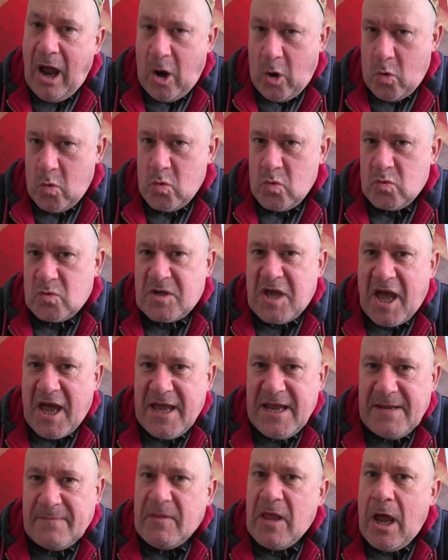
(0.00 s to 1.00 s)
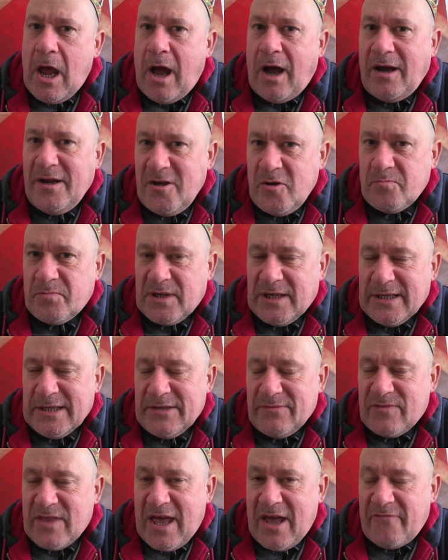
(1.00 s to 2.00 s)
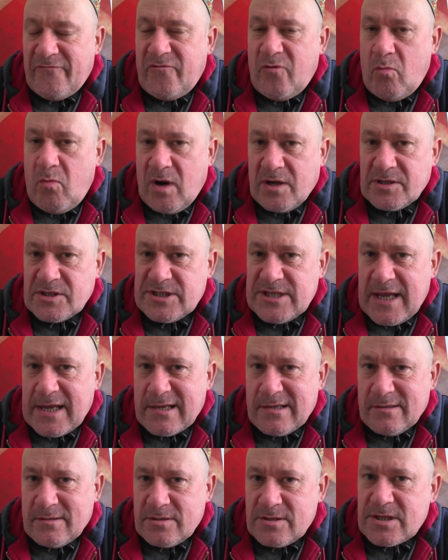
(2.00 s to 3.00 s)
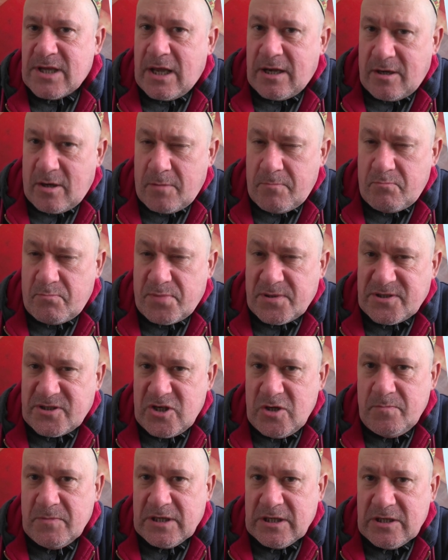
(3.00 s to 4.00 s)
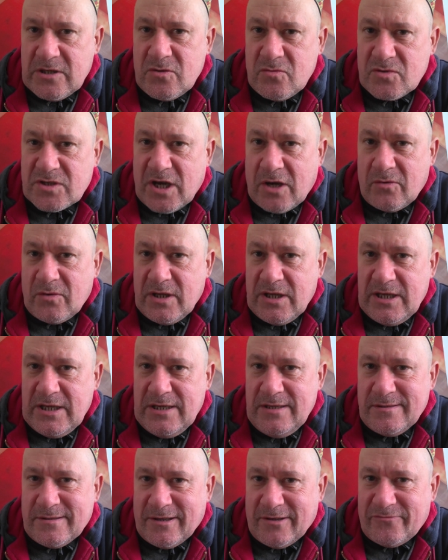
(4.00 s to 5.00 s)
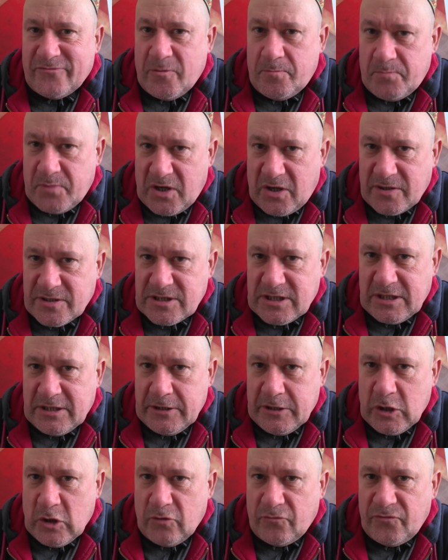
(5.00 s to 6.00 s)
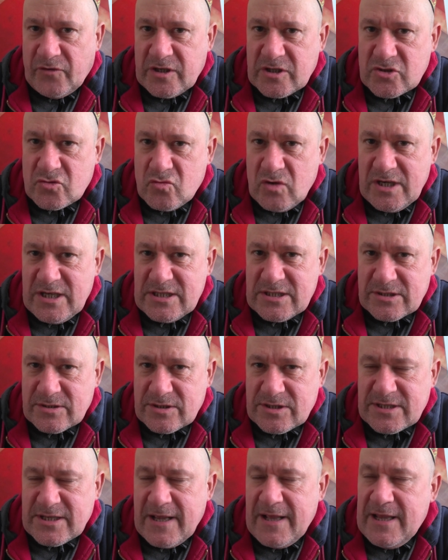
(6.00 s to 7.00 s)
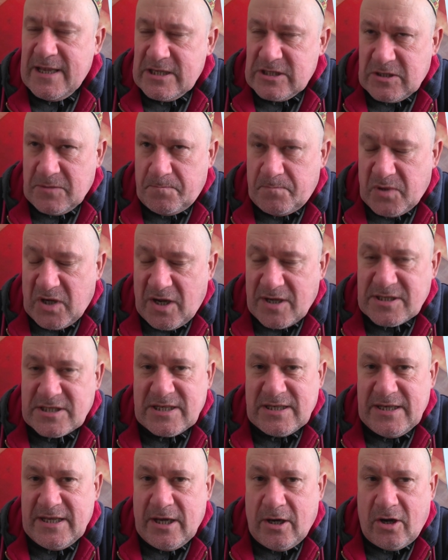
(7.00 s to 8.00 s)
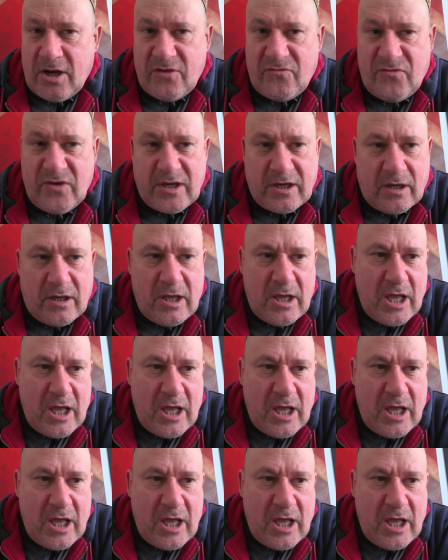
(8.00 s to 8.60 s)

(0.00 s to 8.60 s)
Okay, I don't believe that for one second, and I'm presuming you don't either, for blindingly obvious reasons. It's a blindingly high figure.